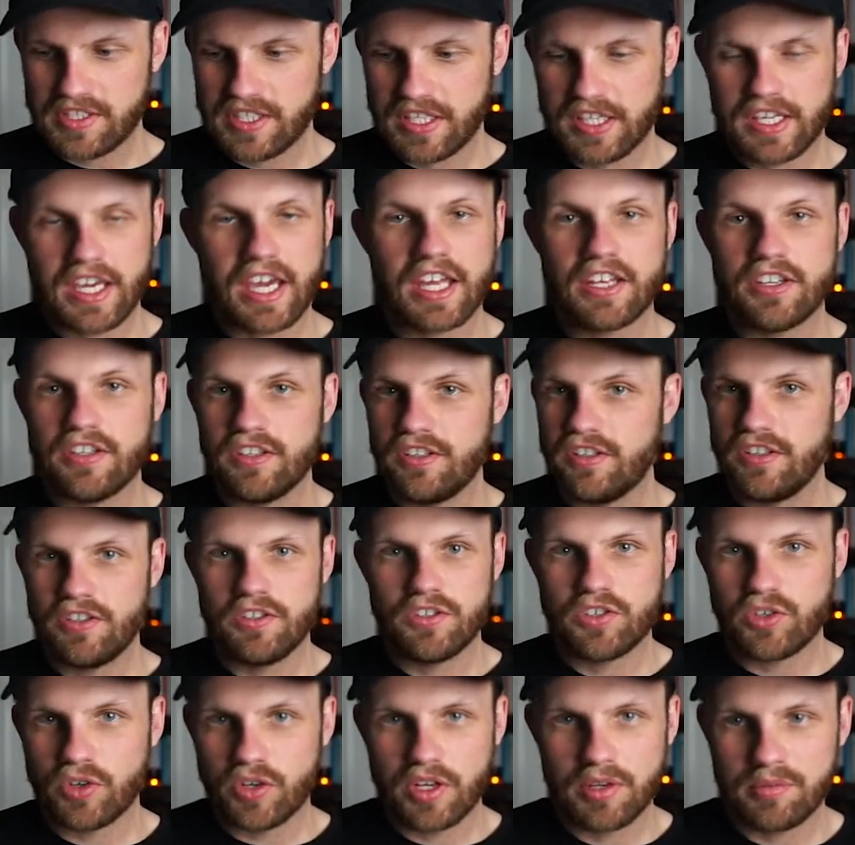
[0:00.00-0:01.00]
Again,
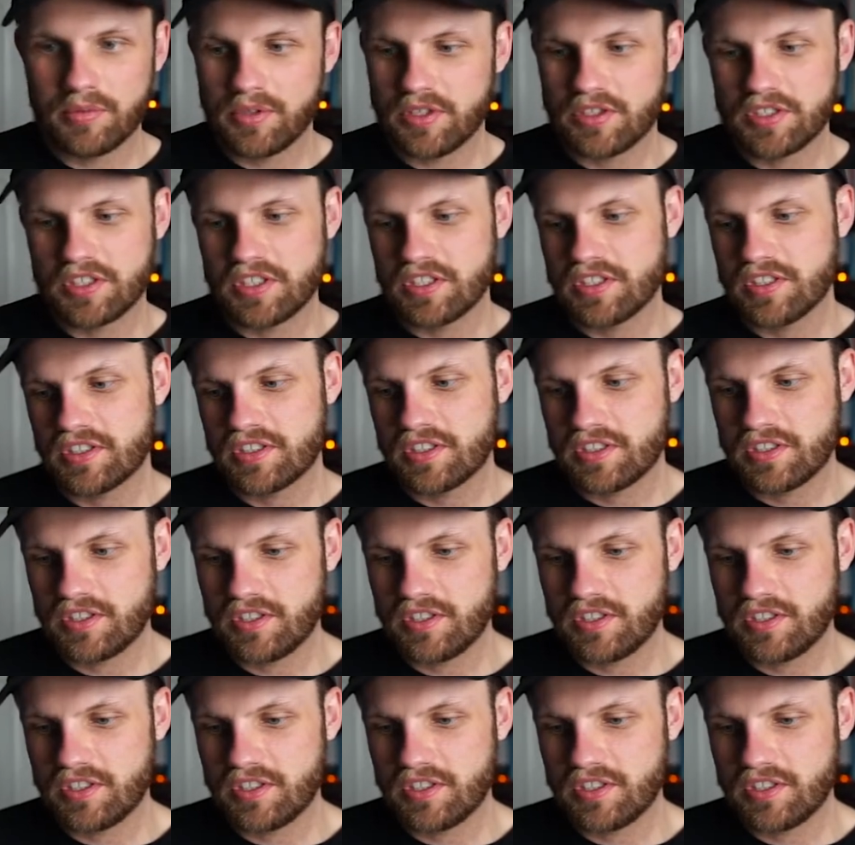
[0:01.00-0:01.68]
use your images,